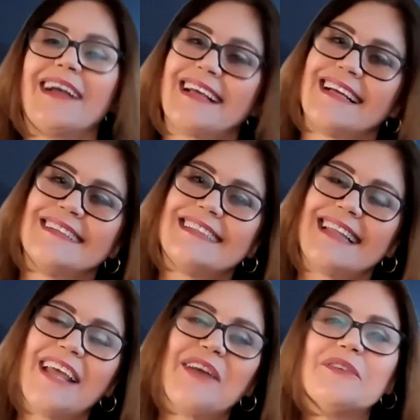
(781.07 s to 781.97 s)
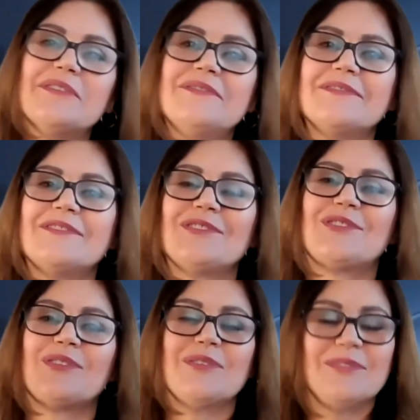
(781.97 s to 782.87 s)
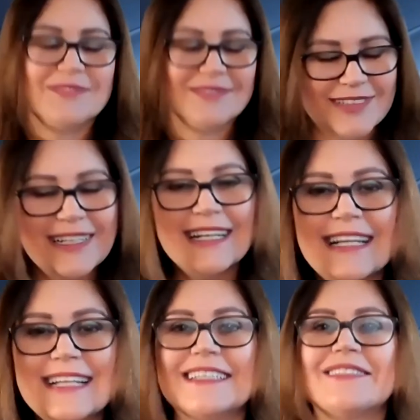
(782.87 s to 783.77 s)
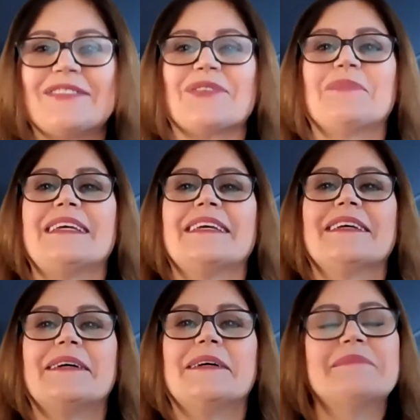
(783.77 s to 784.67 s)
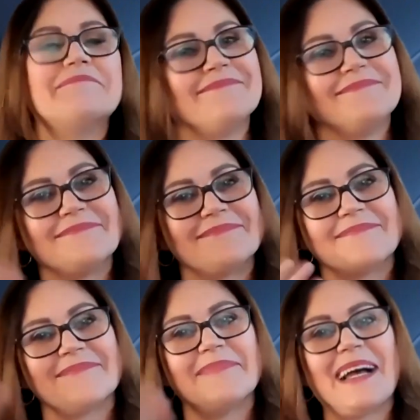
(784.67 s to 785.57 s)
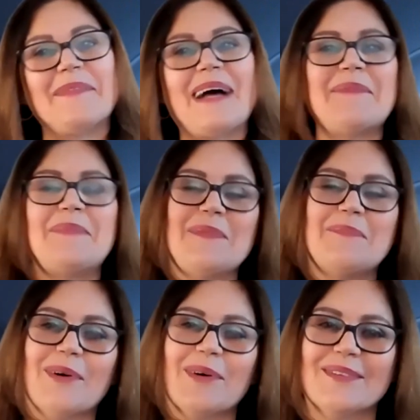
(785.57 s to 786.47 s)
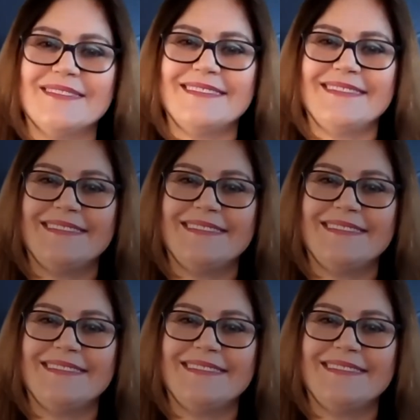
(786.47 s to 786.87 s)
Okay, thank you to listen to me. Bye bye, people.